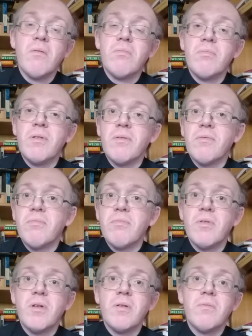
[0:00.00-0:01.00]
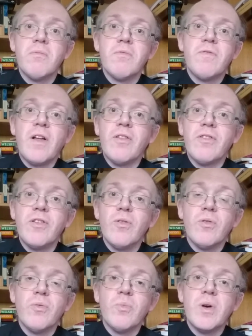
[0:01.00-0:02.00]
With fancy
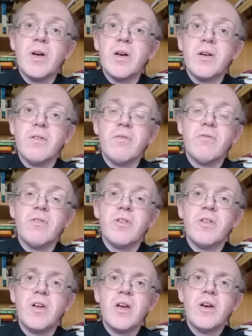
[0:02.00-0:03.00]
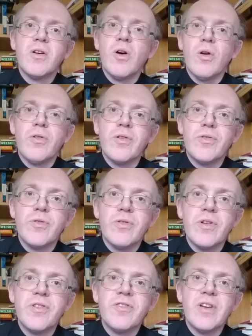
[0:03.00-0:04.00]
organ work and
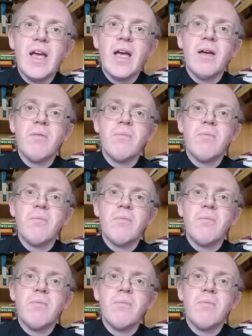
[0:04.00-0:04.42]
coloratura singing.